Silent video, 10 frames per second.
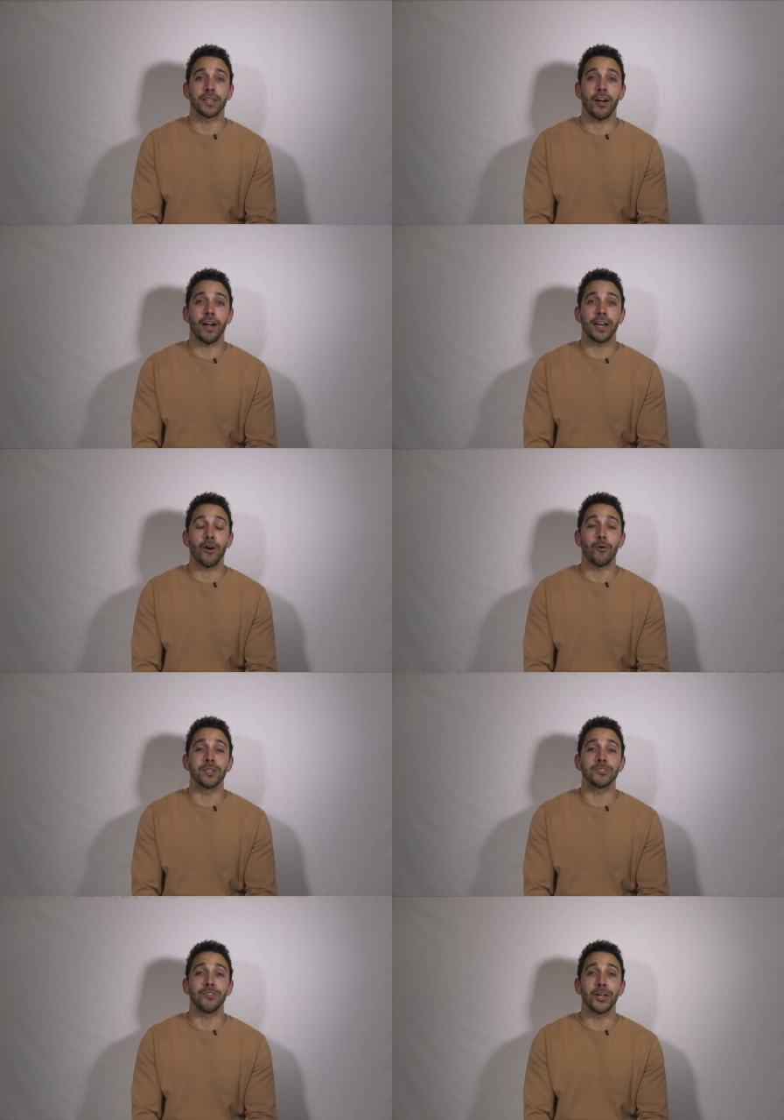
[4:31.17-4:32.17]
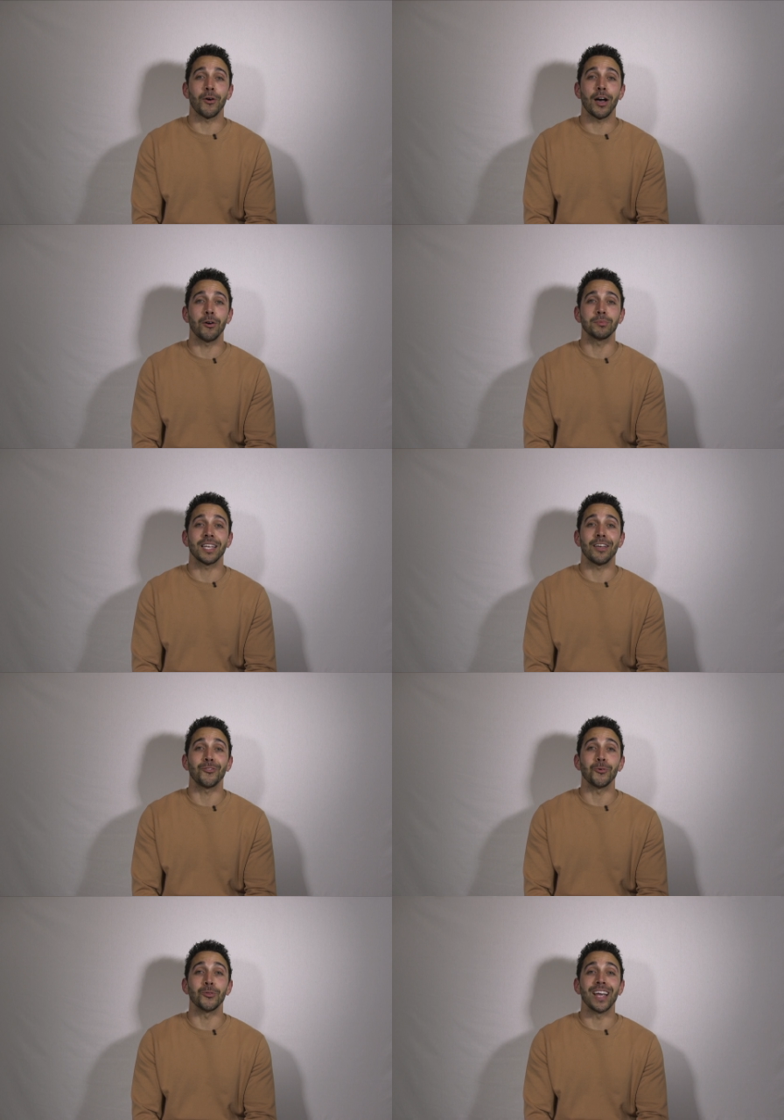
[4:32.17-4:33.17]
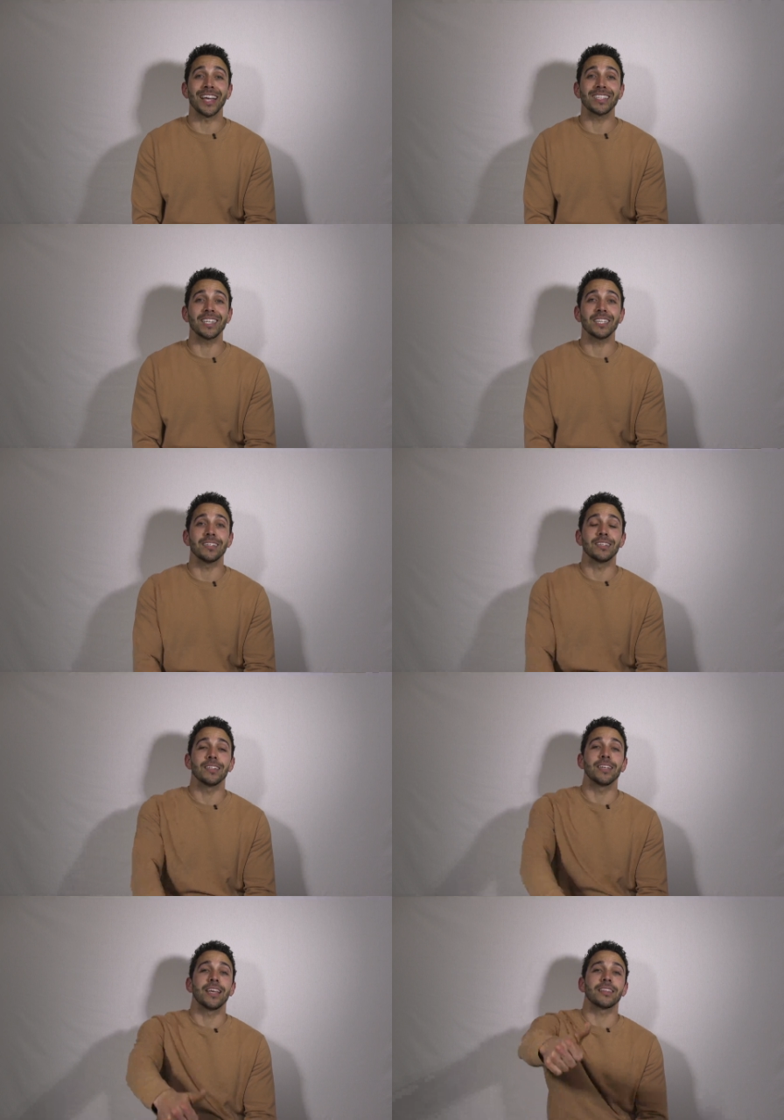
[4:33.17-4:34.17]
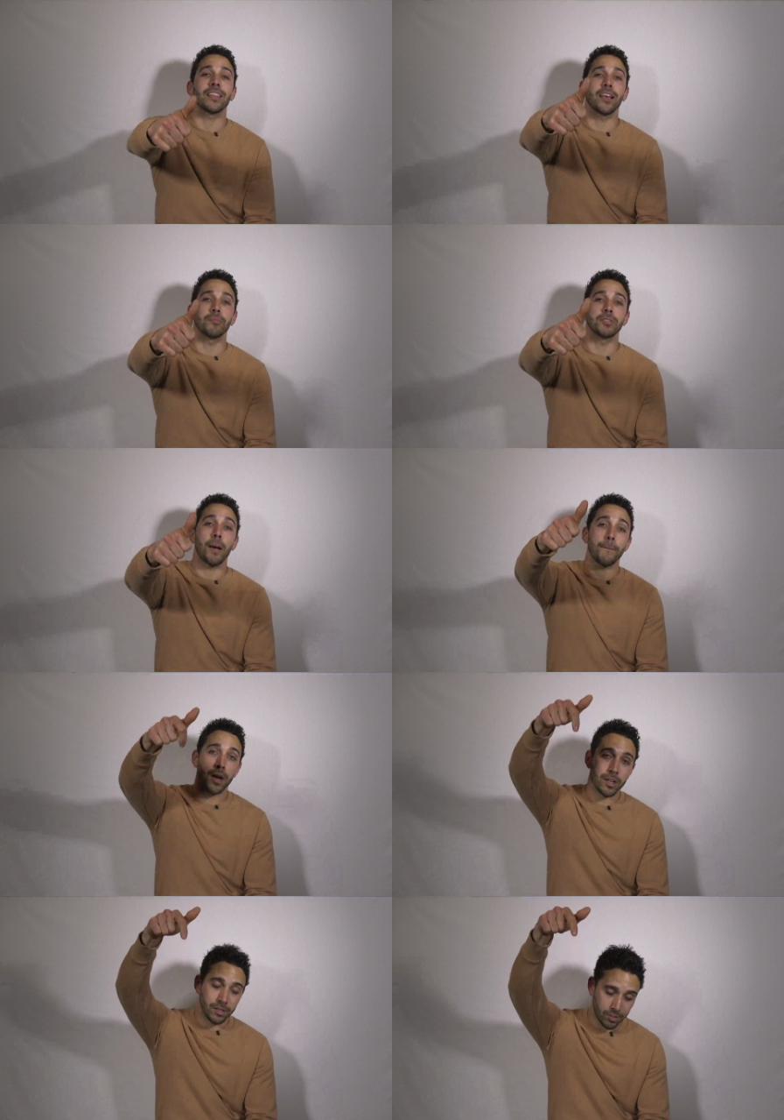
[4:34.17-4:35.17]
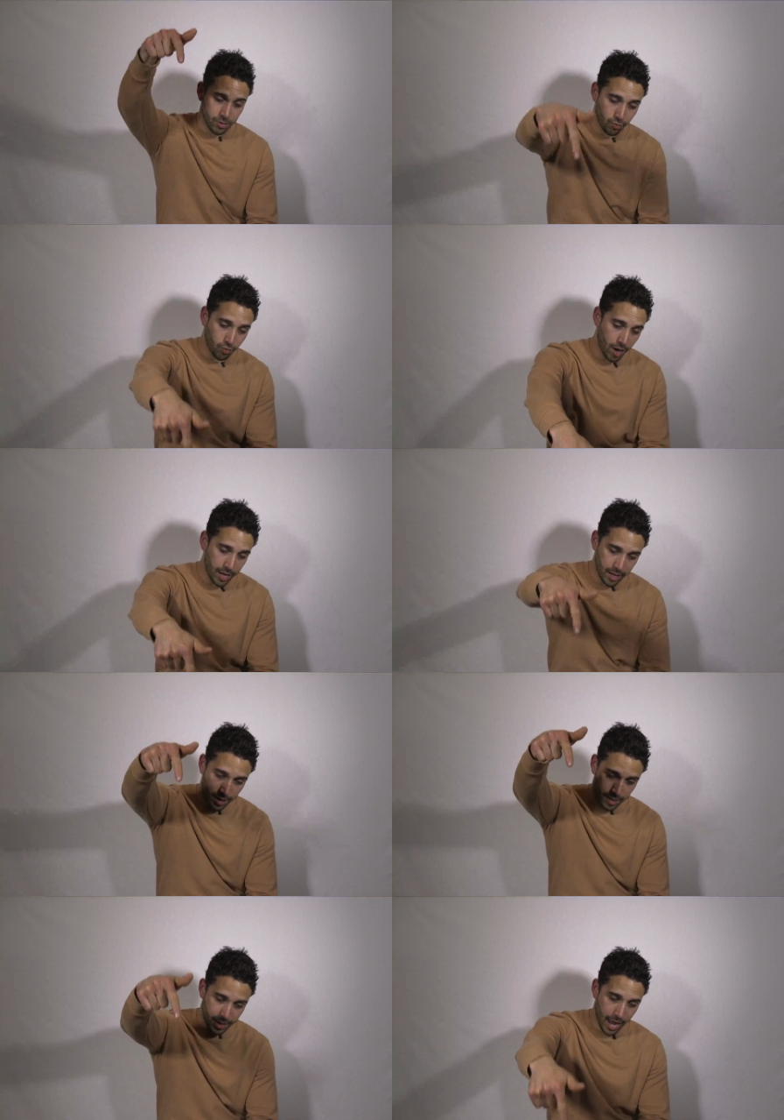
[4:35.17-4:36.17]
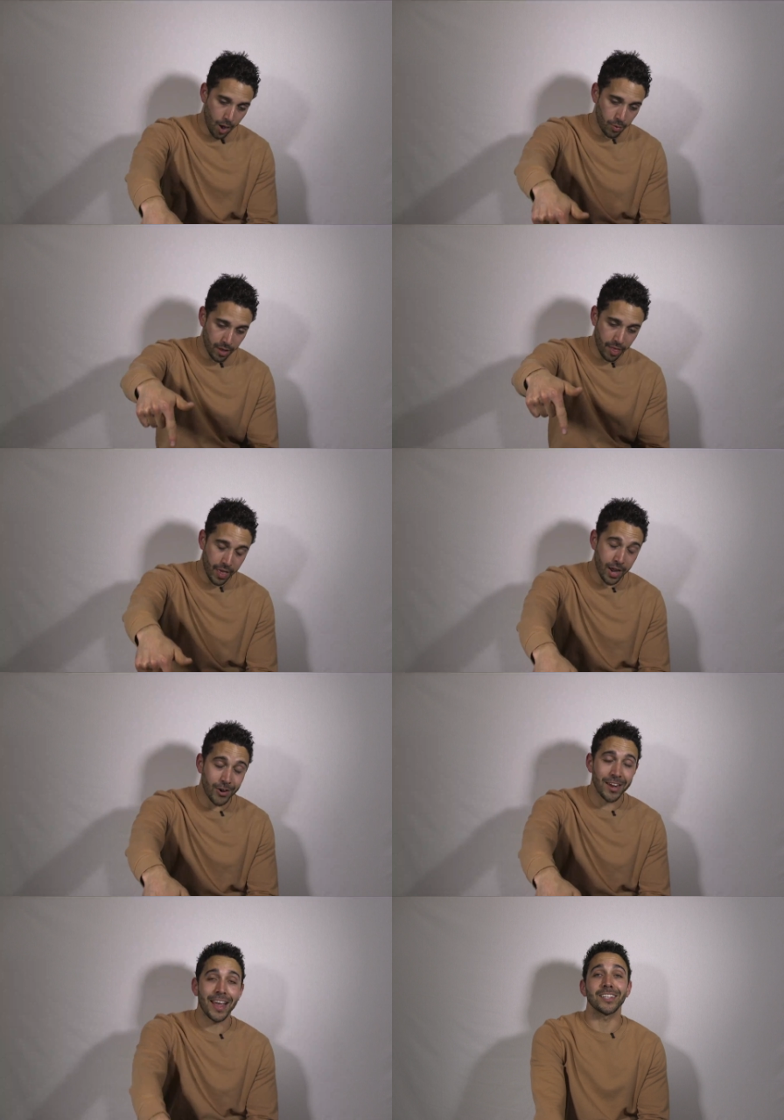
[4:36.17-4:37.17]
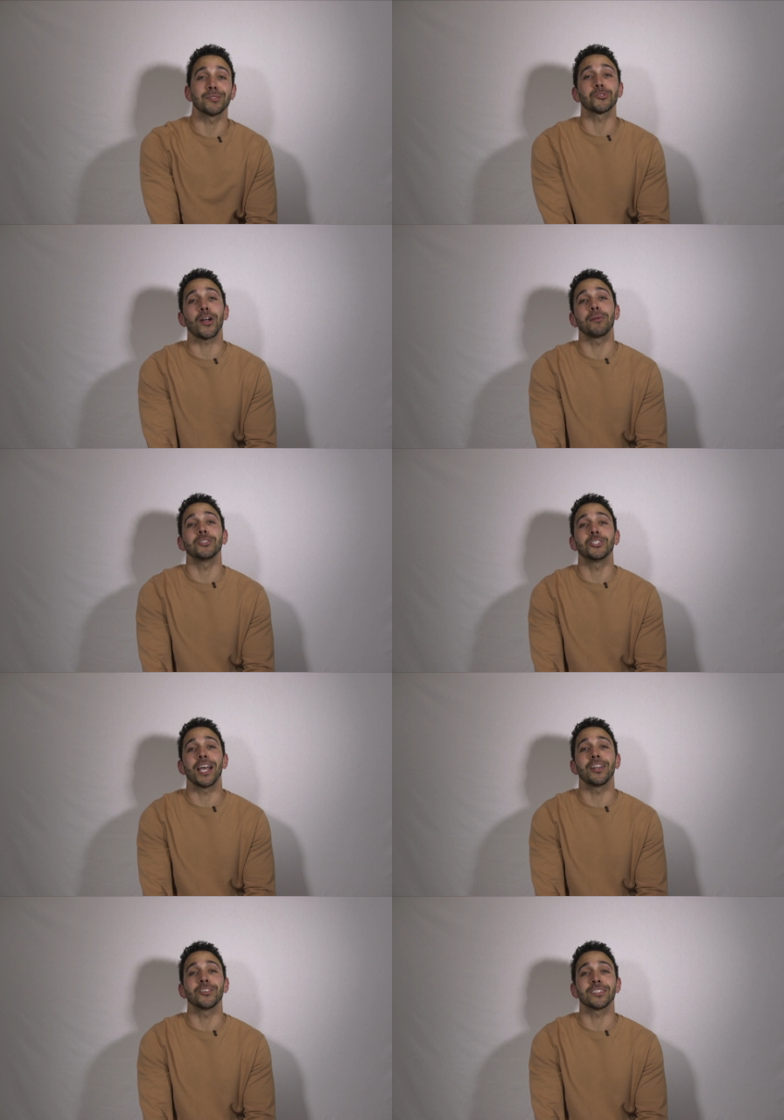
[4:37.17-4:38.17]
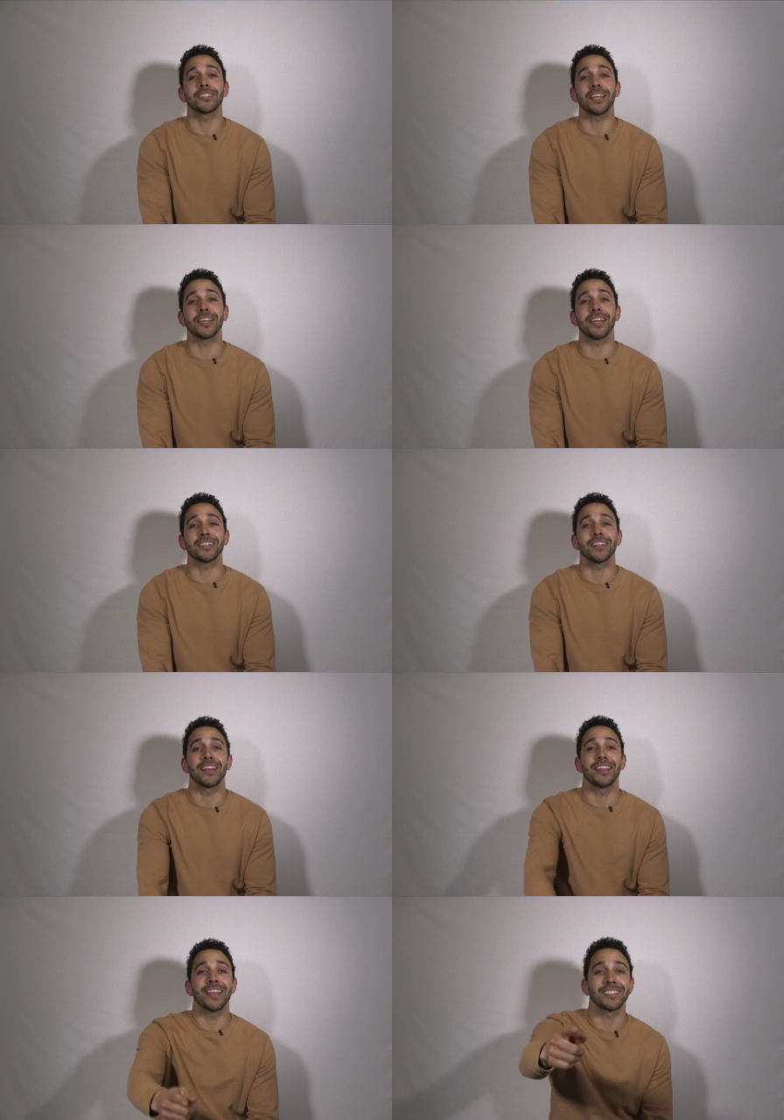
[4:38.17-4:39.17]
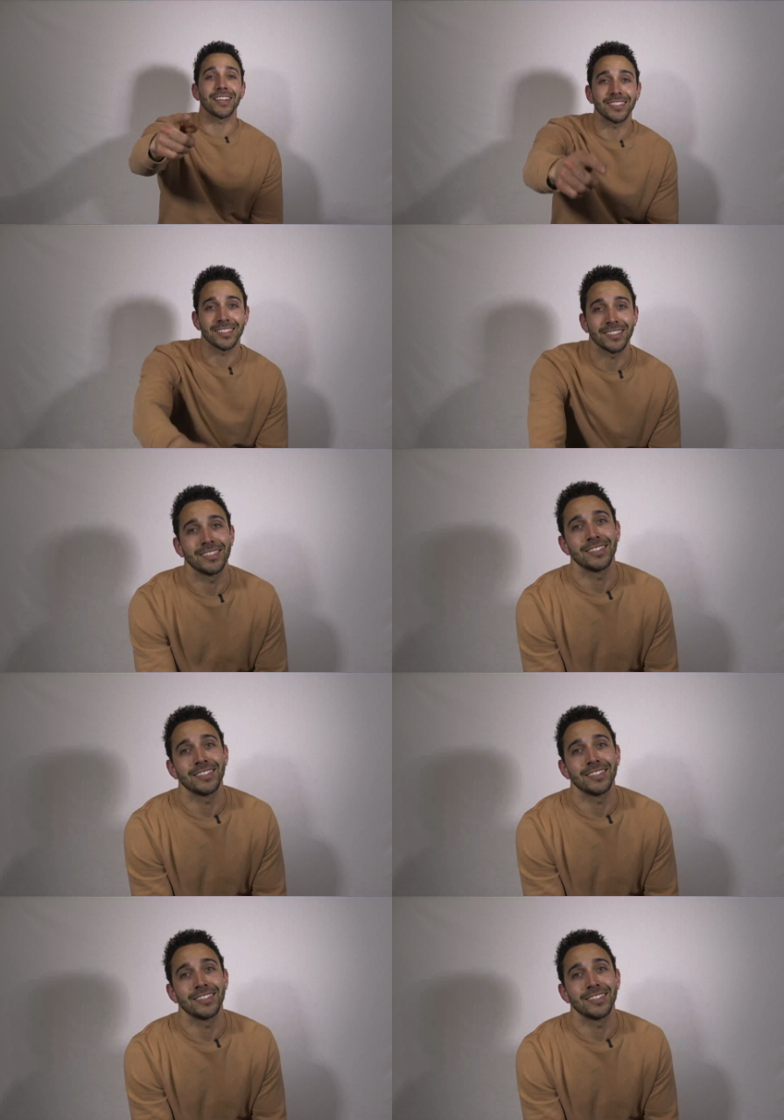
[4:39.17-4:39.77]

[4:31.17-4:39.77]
All right, I hope this video helped. If you liked it, the thumbs up button right down there and subscribe to the channel to stay connected. Thanks guys.